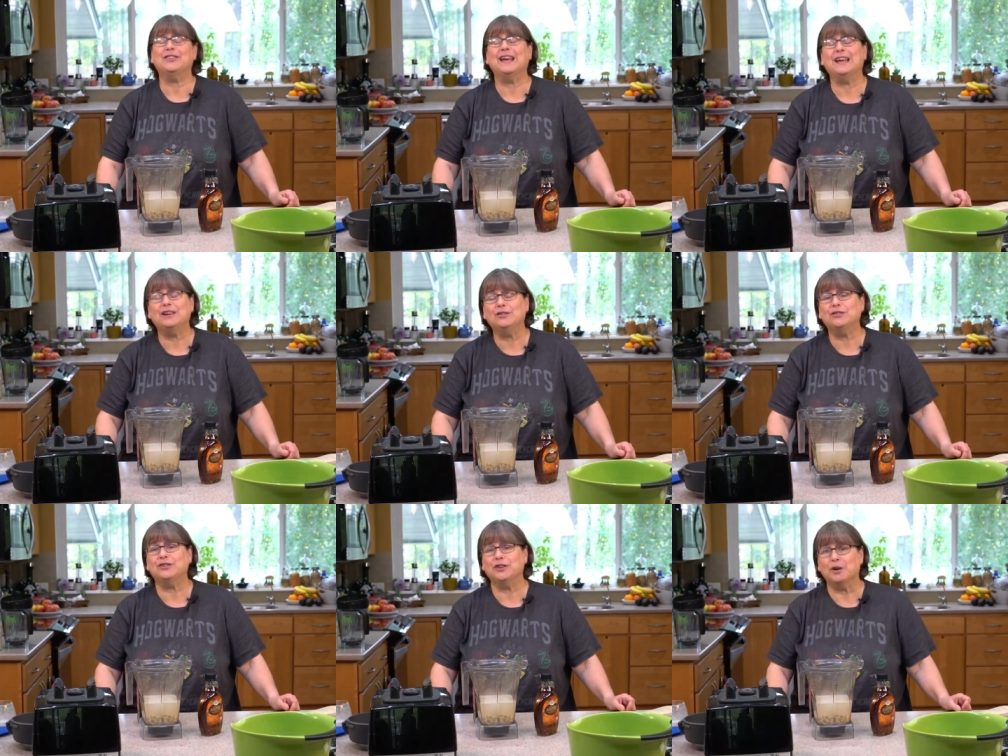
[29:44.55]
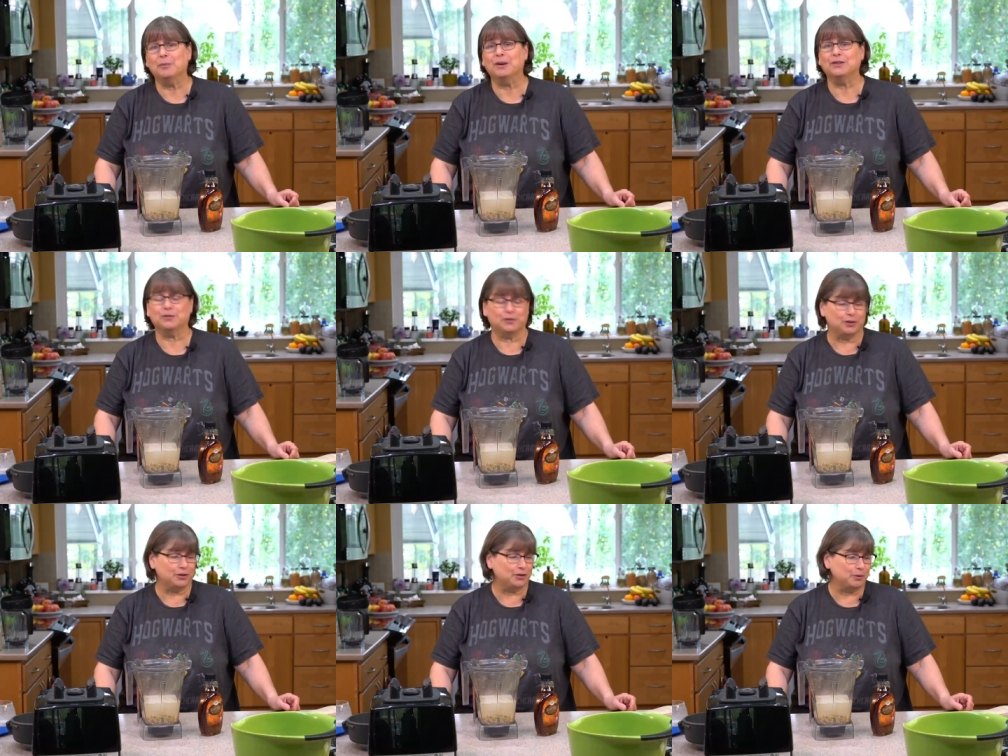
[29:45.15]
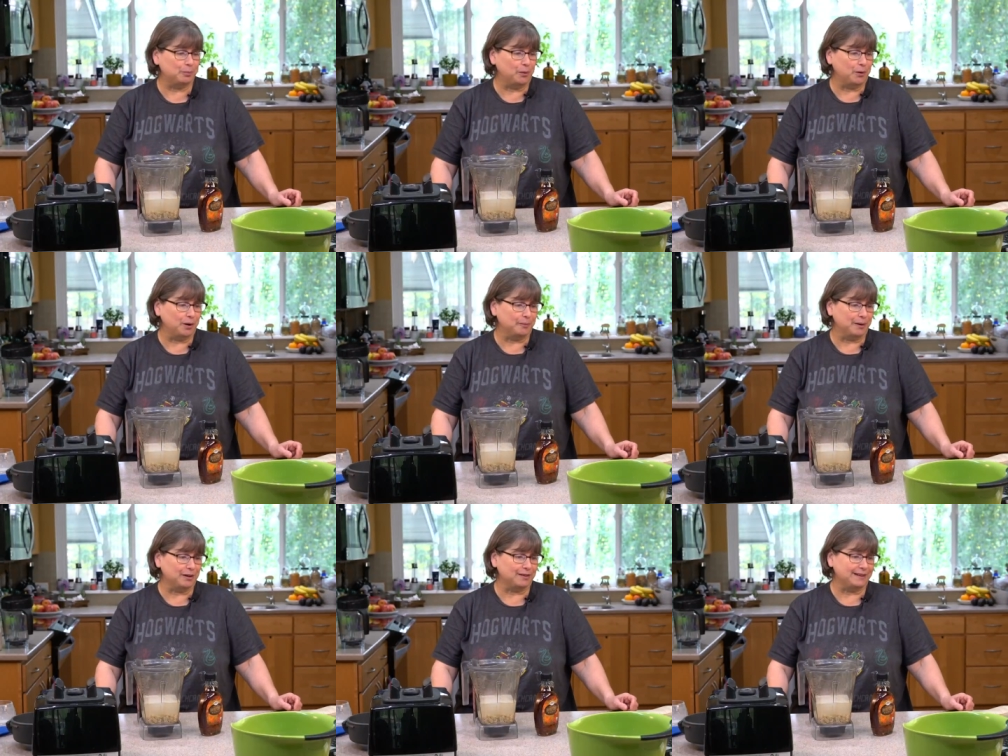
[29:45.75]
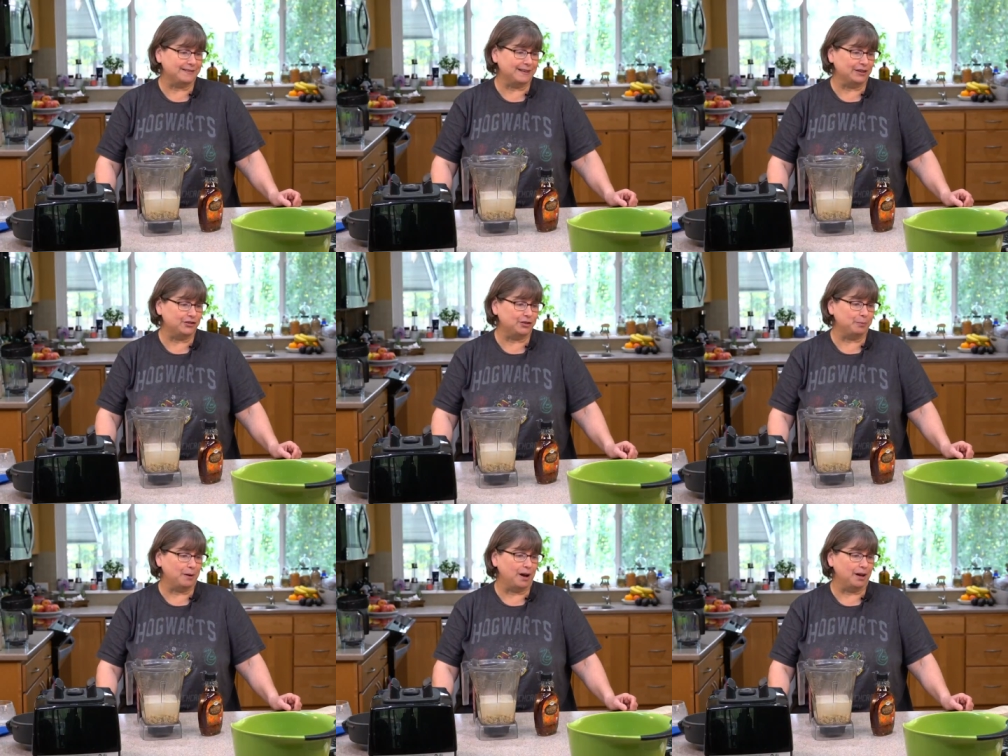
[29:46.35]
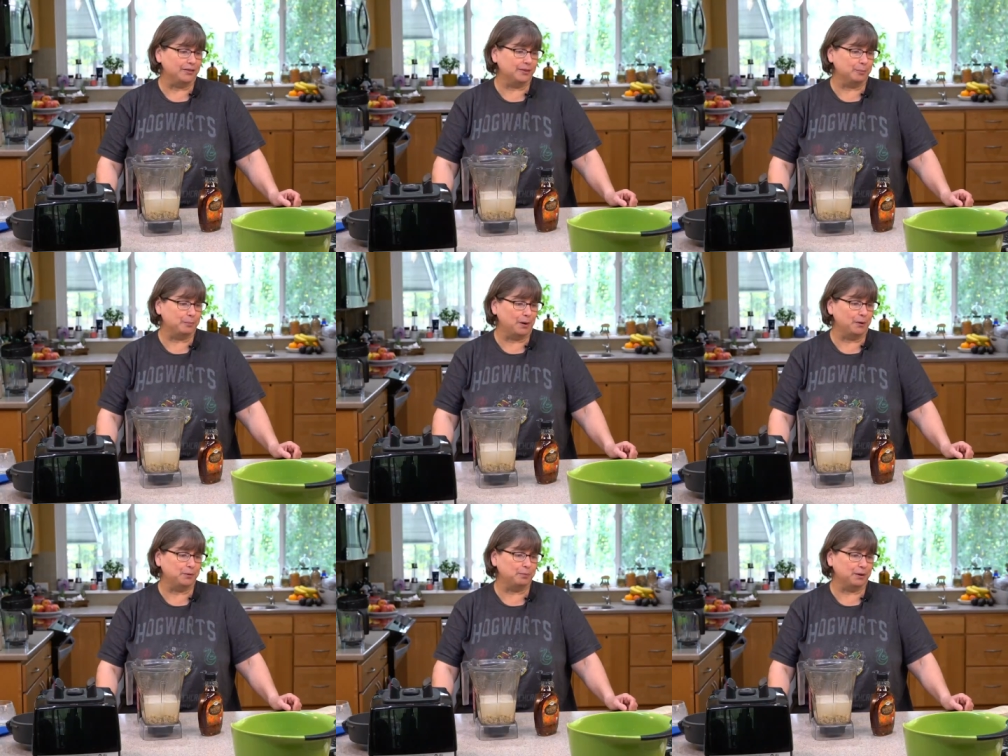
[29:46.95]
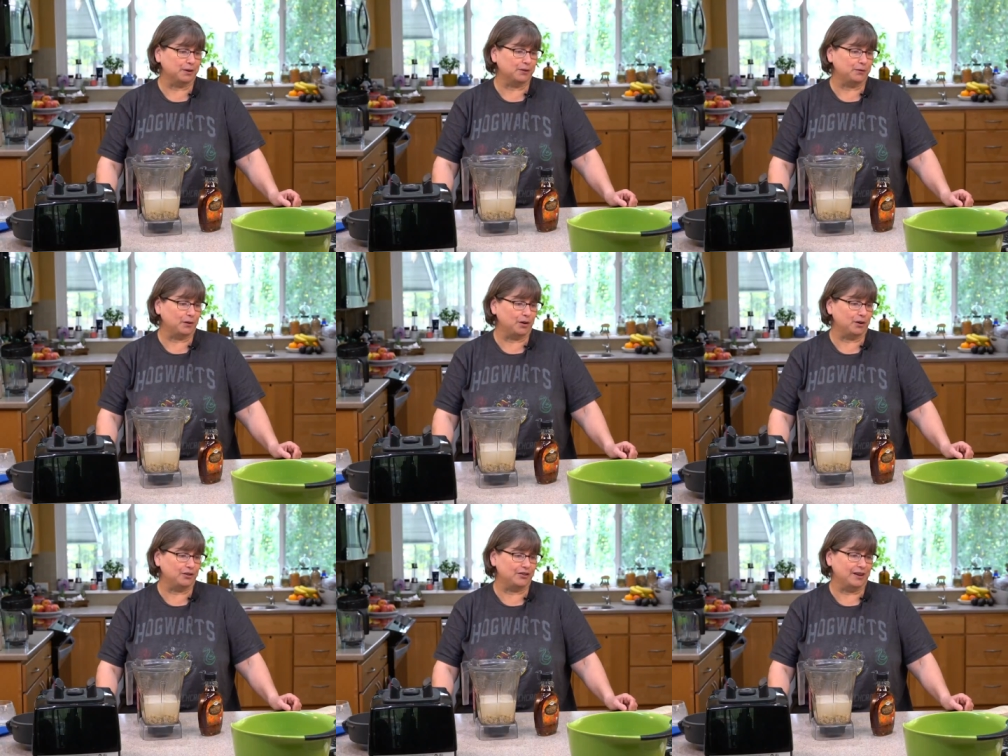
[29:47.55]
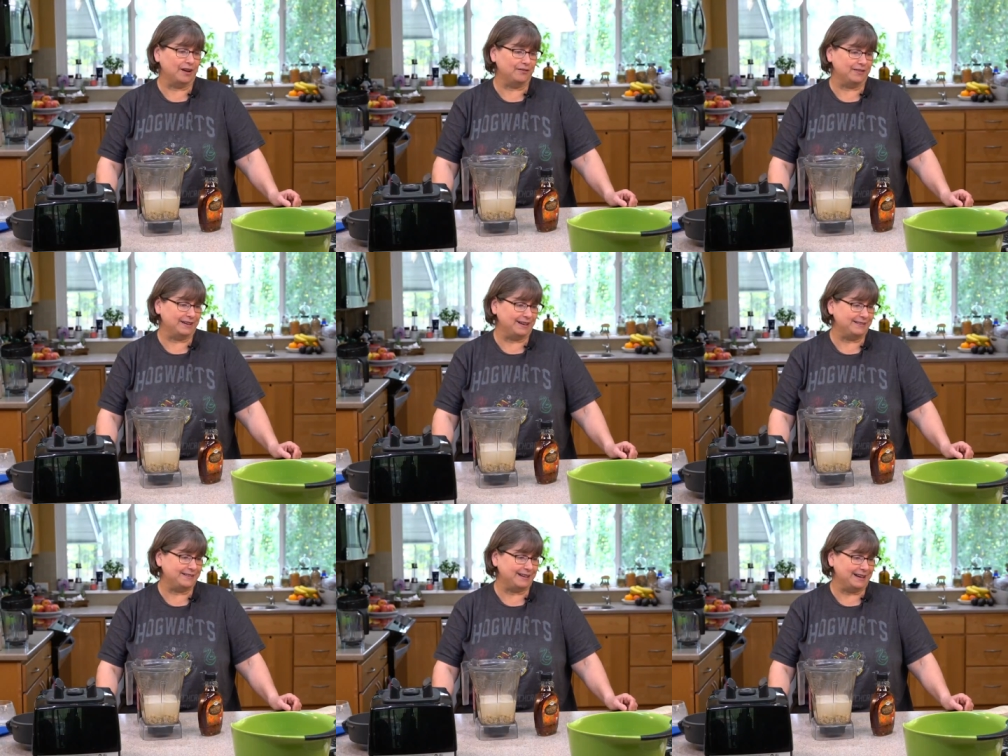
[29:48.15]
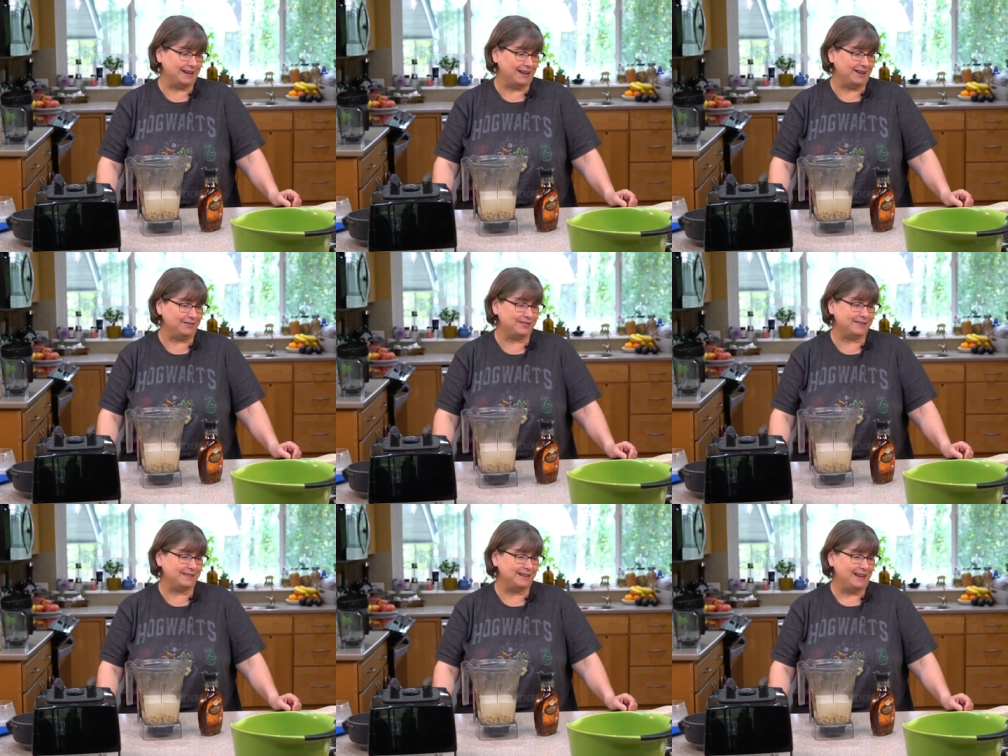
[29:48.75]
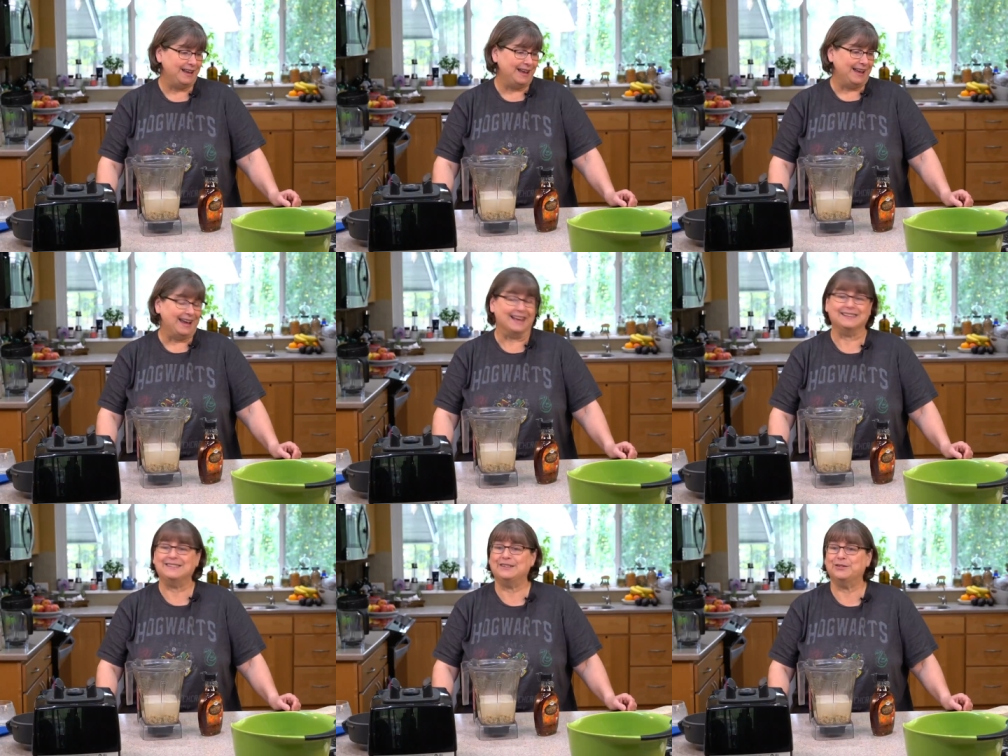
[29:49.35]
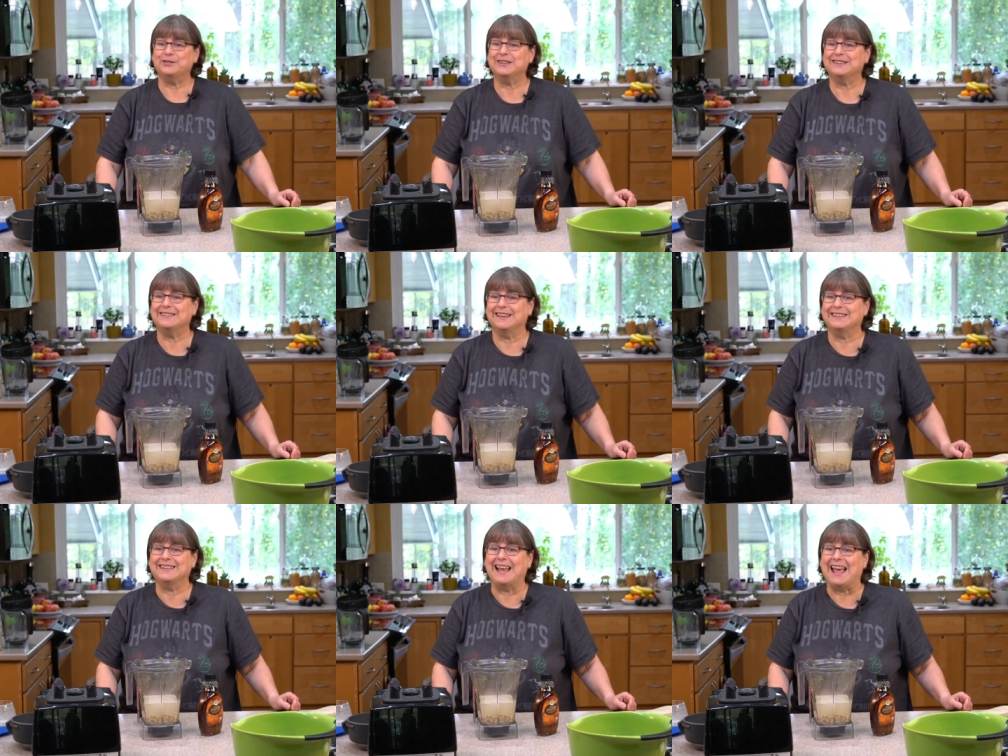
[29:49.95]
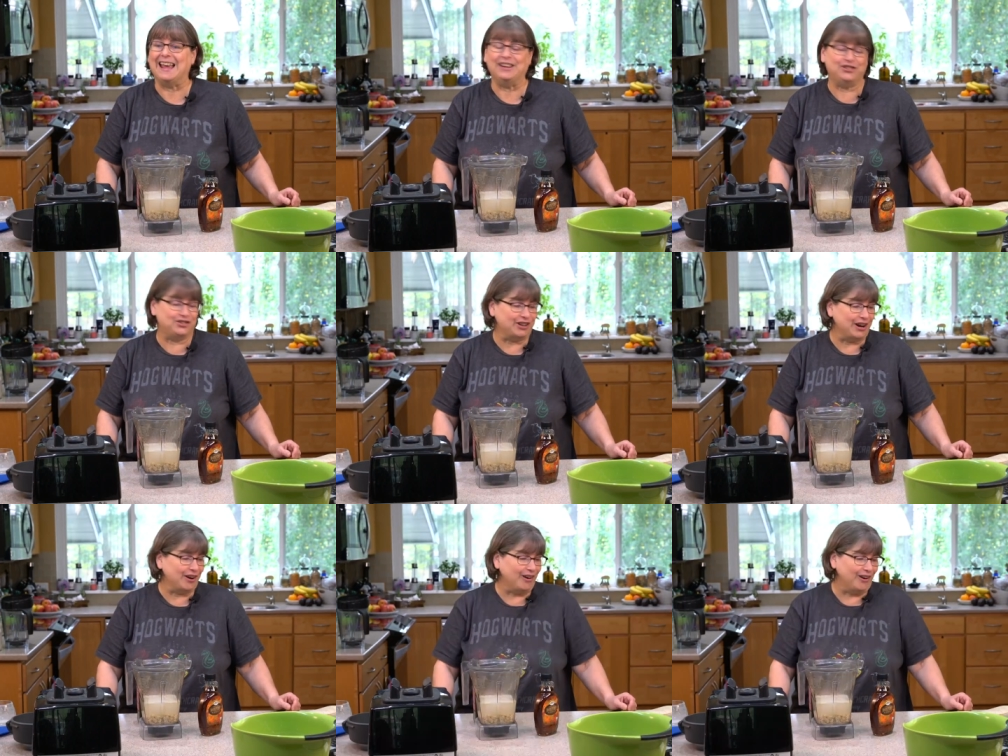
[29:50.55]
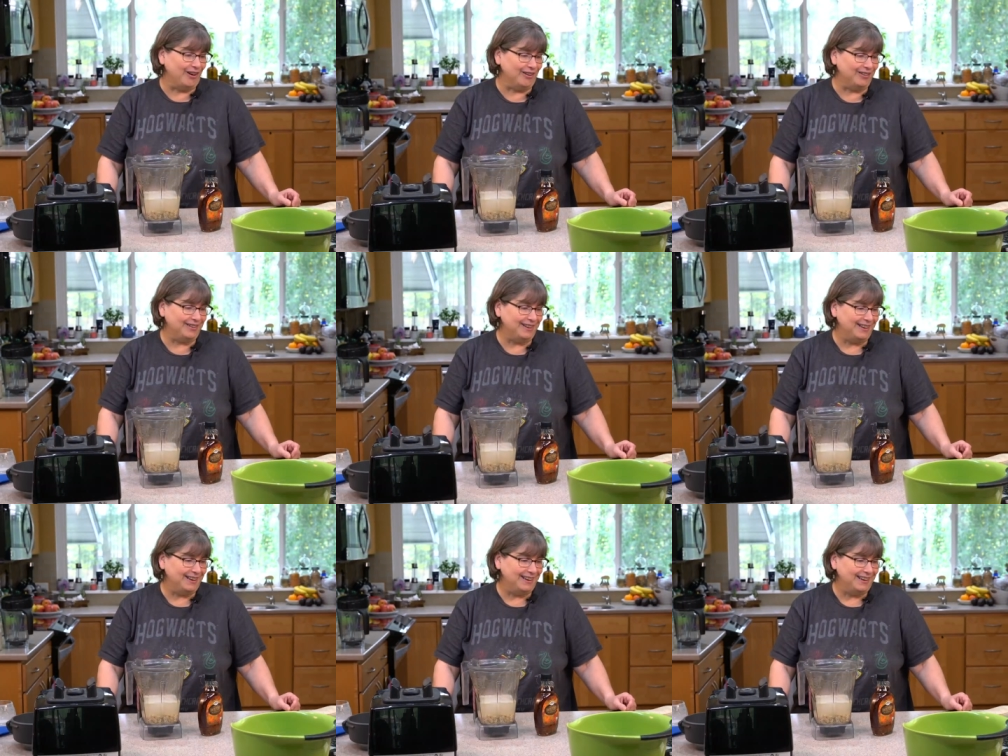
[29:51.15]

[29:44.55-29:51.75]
Thank you so much for your support. Marilyn said she bought the both books for herself and as gifts. And Susan says, Hey, Cheryl.